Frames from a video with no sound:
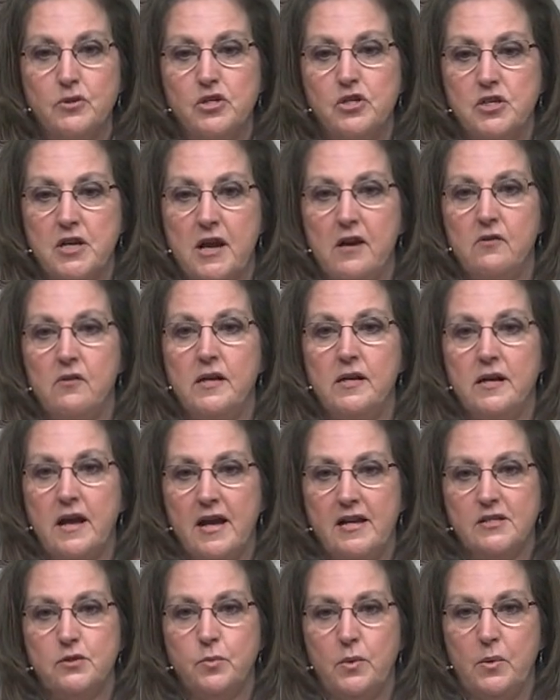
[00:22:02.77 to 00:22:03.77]
sharing
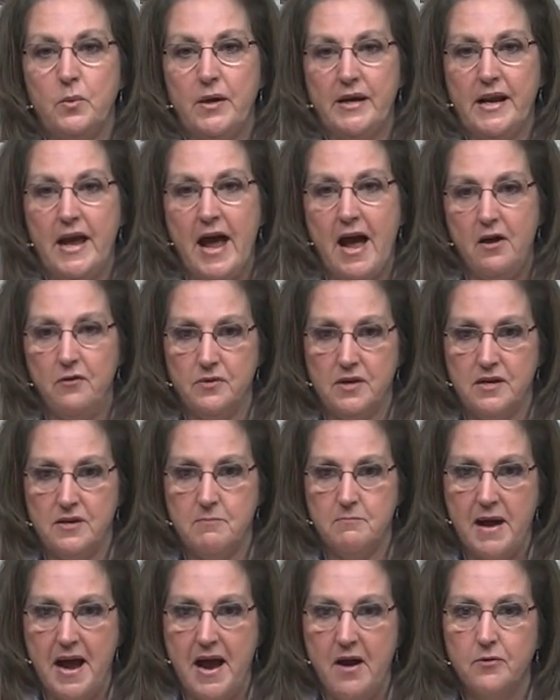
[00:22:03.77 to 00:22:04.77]
as we went out and
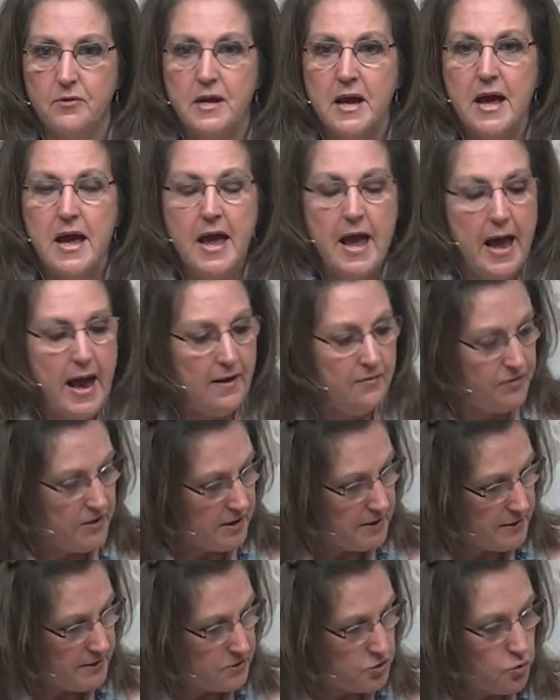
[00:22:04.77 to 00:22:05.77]
about. And then
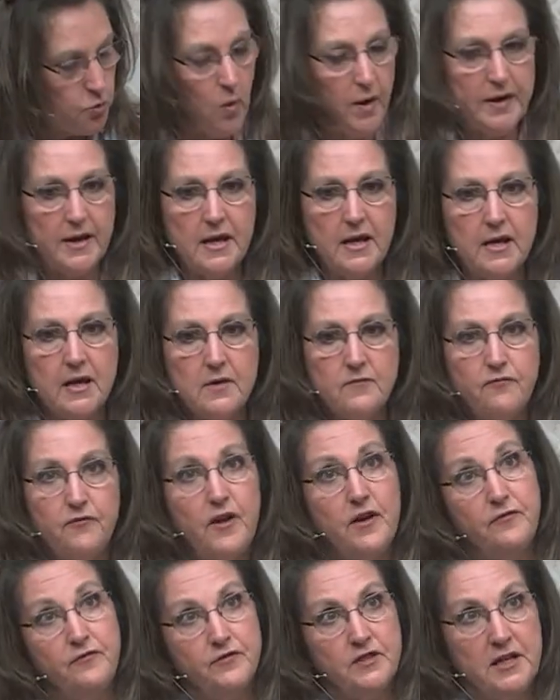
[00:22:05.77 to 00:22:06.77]
in twenty
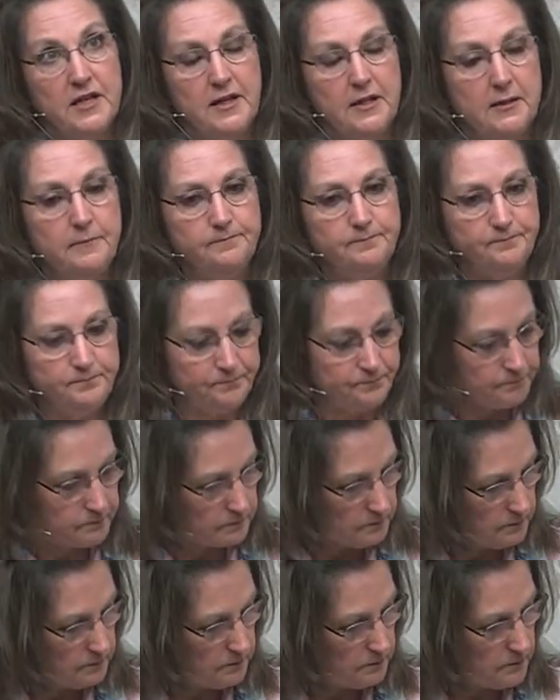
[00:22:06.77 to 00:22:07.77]
fifteen,
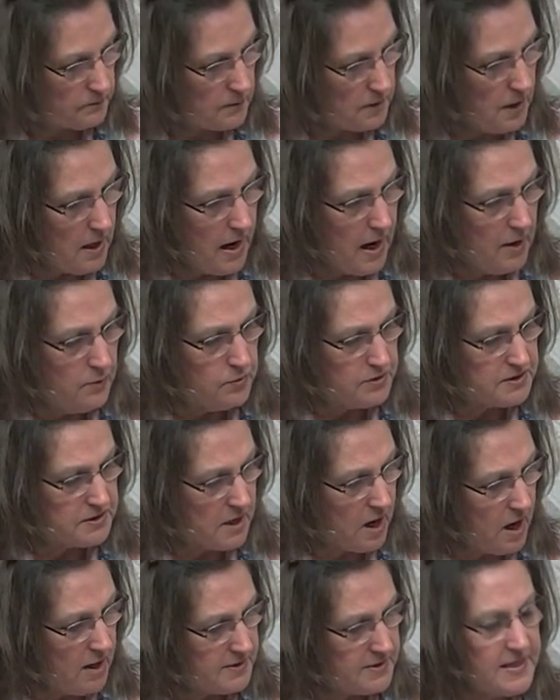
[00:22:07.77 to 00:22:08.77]
I was
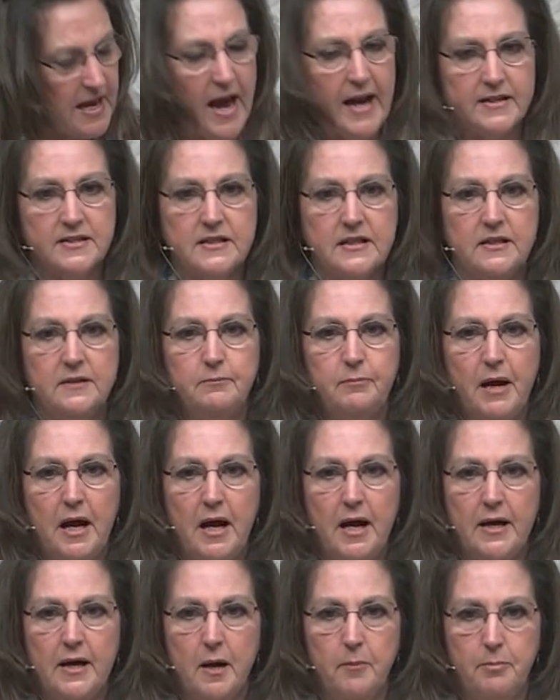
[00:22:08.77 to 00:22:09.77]
contacted
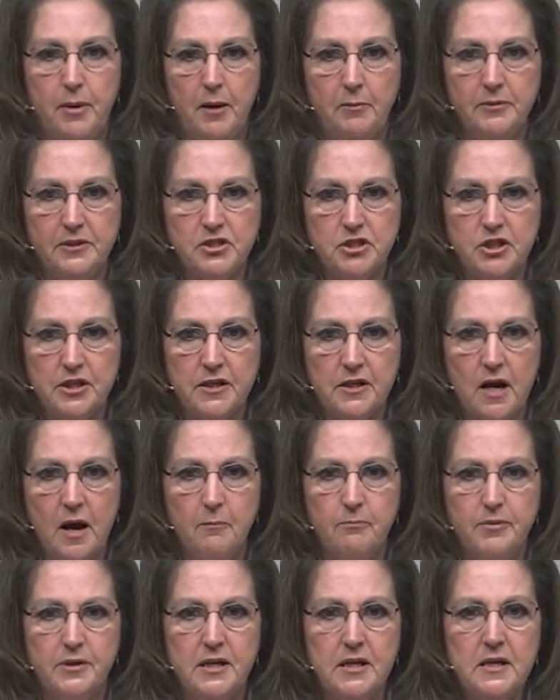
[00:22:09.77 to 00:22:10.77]
by a publishing
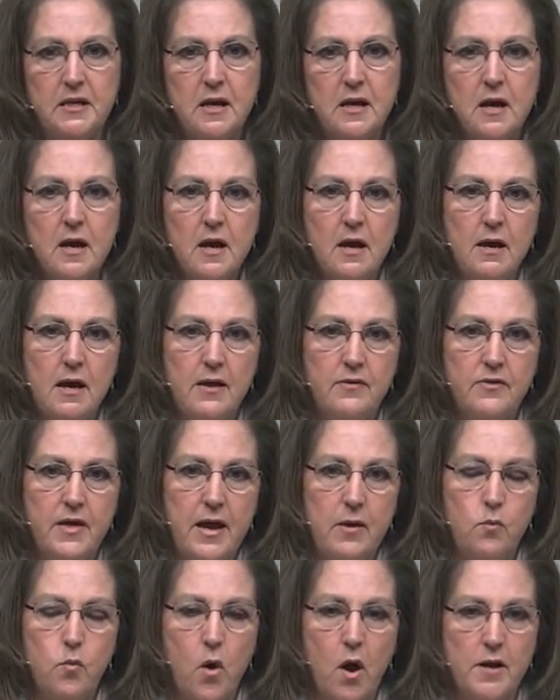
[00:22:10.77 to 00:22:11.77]
company, and they
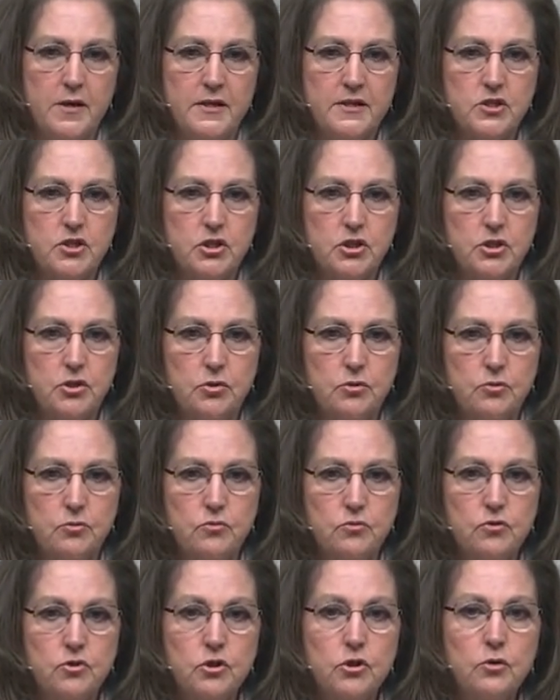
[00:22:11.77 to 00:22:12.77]
wanted to
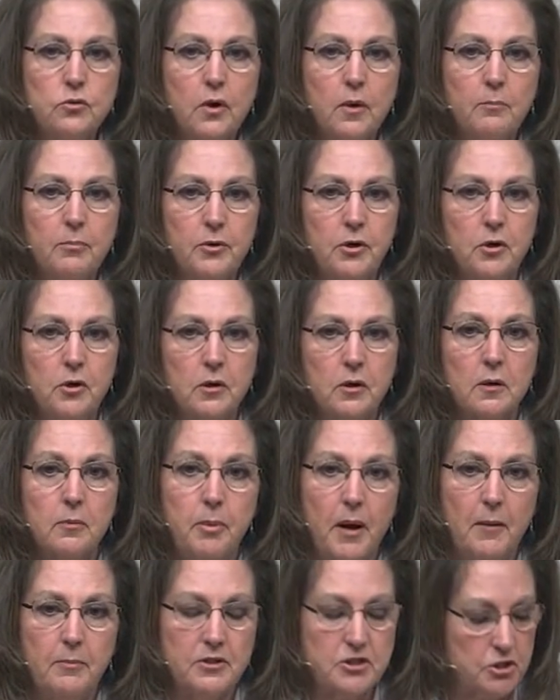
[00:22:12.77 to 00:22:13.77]
do a book,
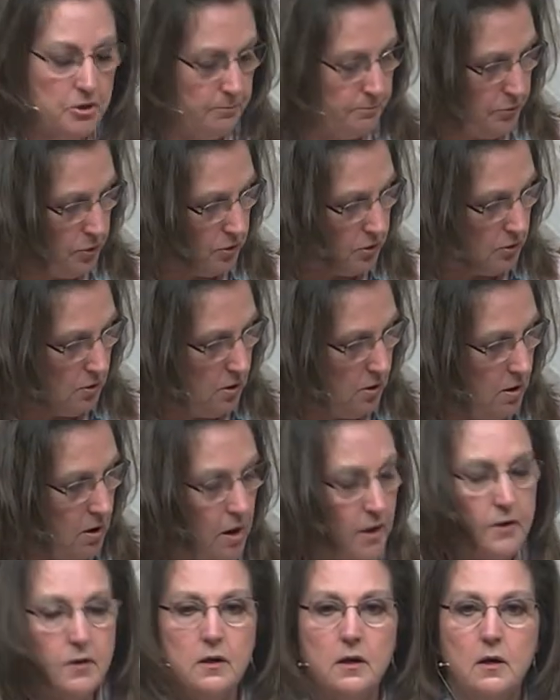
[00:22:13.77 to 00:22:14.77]
publish a book
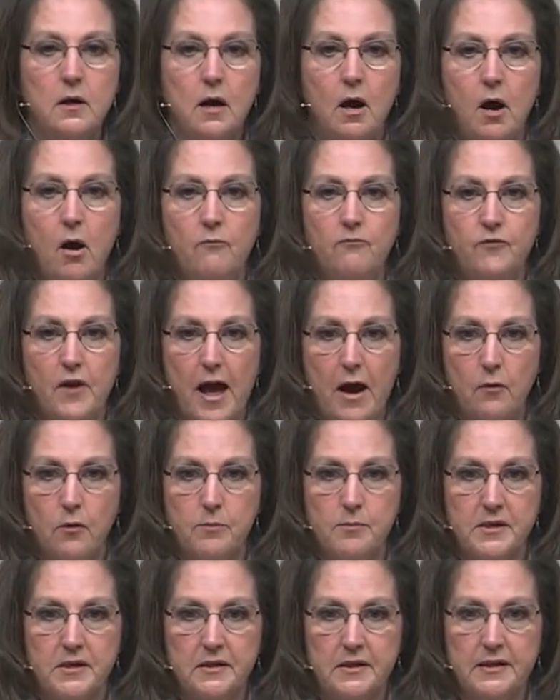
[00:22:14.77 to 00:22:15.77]
on home flour
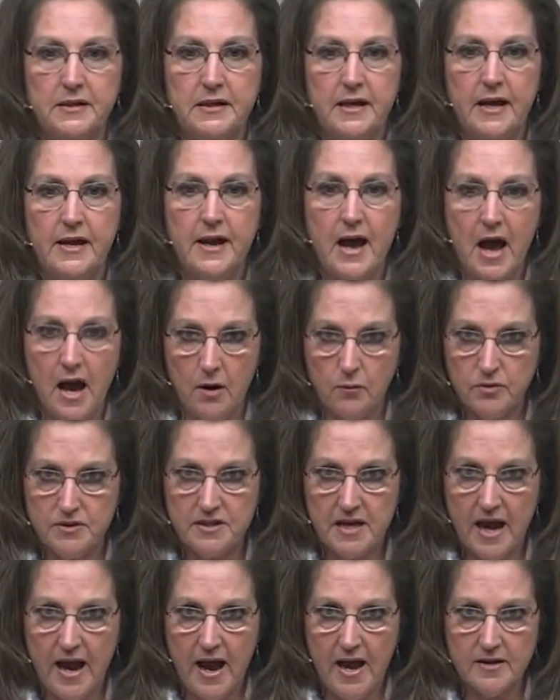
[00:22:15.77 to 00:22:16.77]
milling, and I was
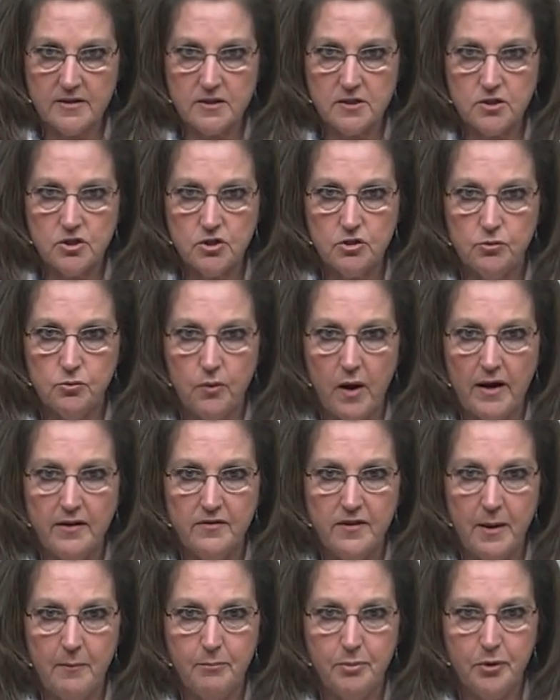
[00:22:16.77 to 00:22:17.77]
asked to write
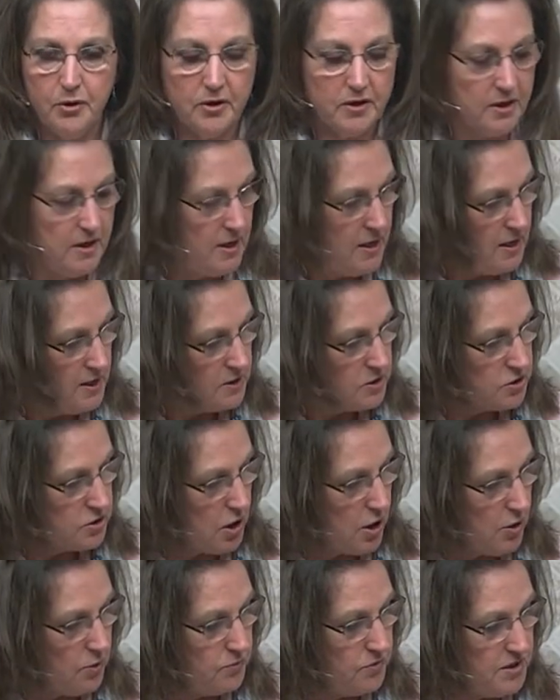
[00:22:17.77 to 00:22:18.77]
that book.
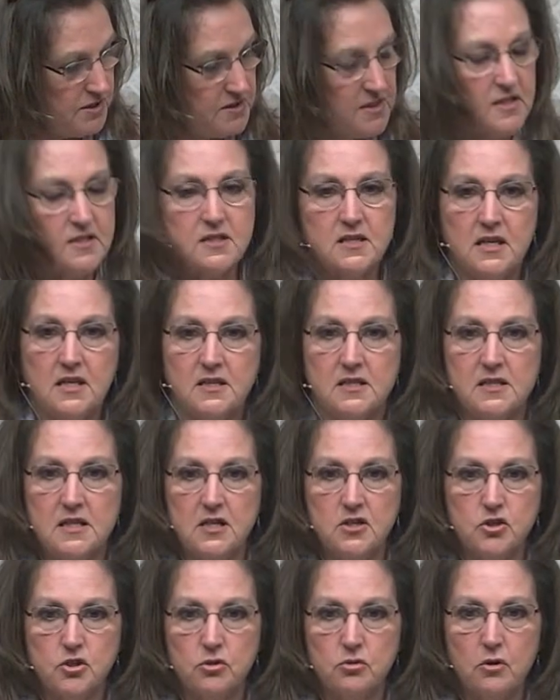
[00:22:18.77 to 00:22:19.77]
So this is The
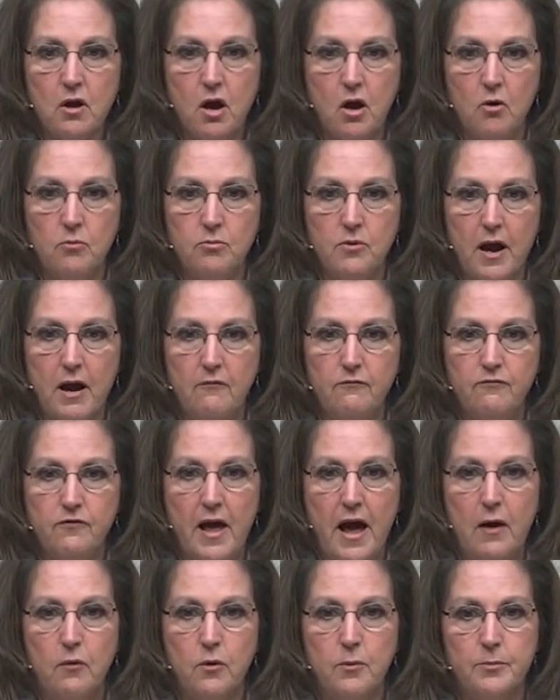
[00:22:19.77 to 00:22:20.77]
Essential Homeground
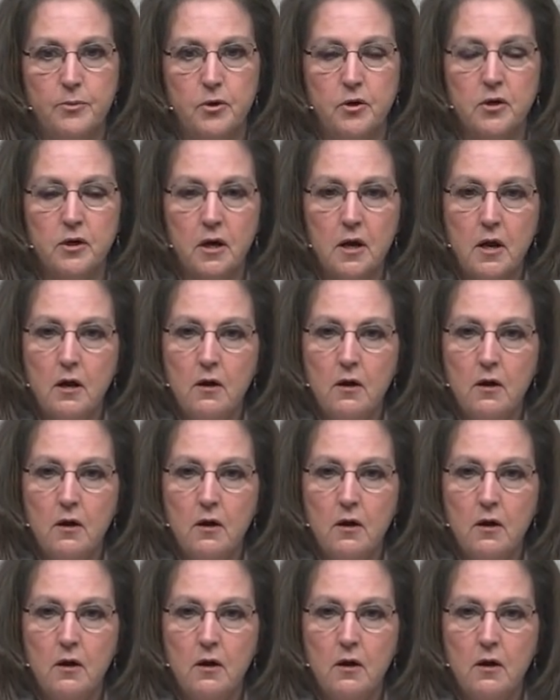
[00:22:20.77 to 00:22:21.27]
Flour Book.